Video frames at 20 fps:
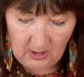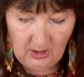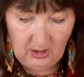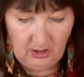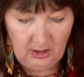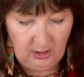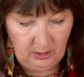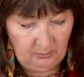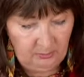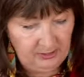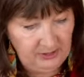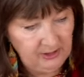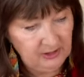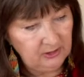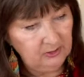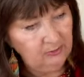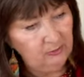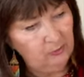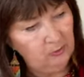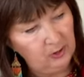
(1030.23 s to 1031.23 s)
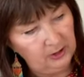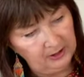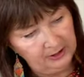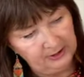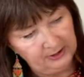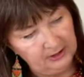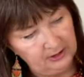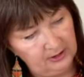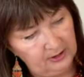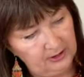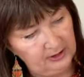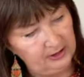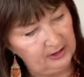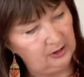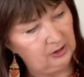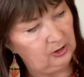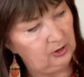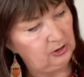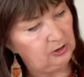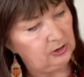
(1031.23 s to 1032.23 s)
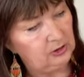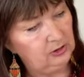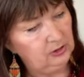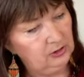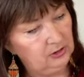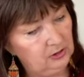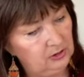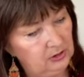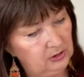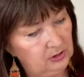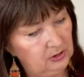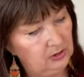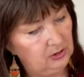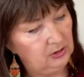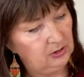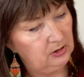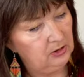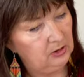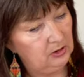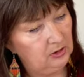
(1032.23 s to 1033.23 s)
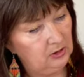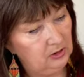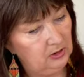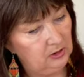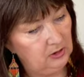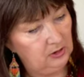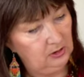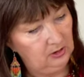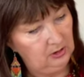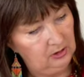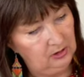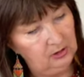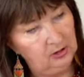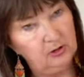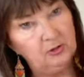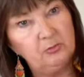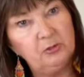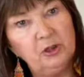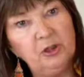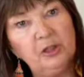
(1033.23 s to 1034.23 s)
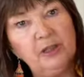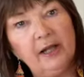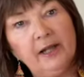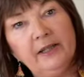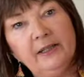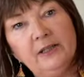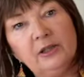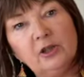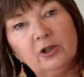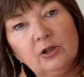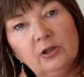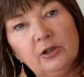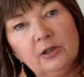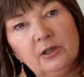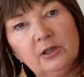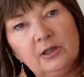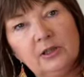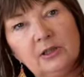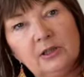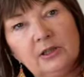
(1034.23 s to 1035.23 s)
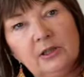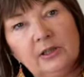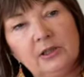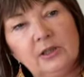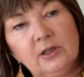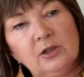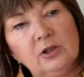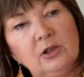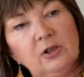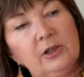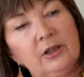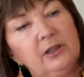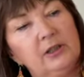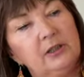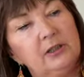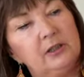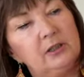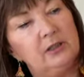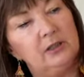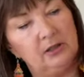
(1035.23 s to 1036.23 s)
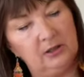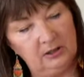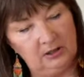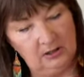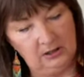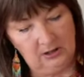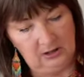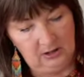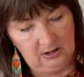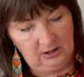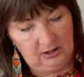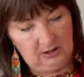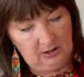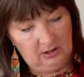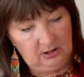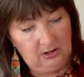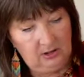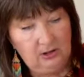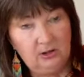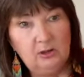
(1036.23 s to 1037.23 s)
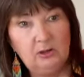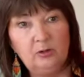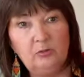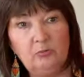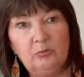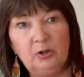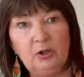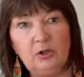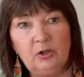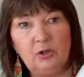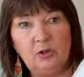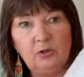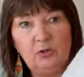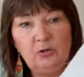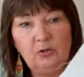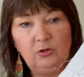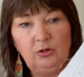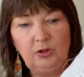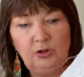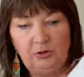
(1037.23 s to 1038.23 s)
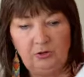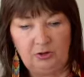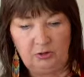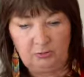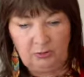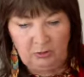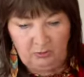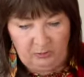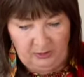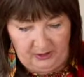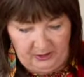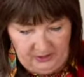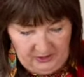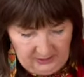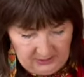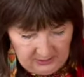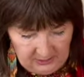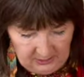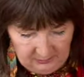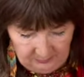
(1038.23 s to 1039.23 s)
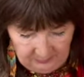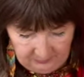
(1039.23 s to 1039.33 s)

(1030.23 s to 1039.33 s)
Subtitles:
A piece of white thick cotton, but again it's got the stickers on it, but a good usable piece.